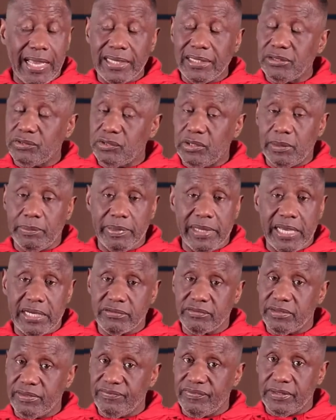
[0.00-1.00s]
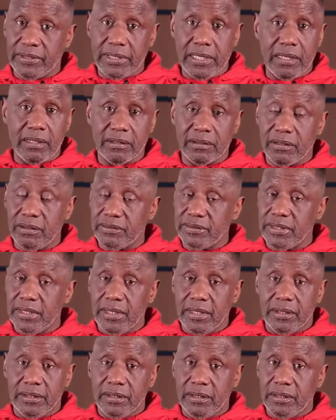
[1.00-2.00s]
I didn't start pastoring for a dollar because
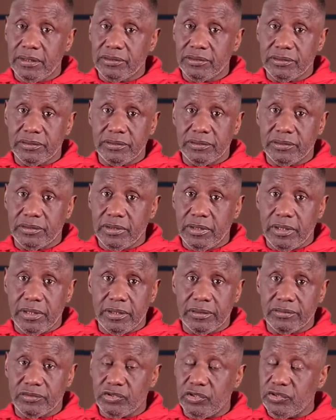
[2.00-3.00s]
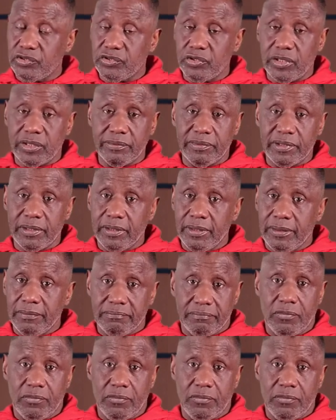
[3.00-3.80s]
church started with,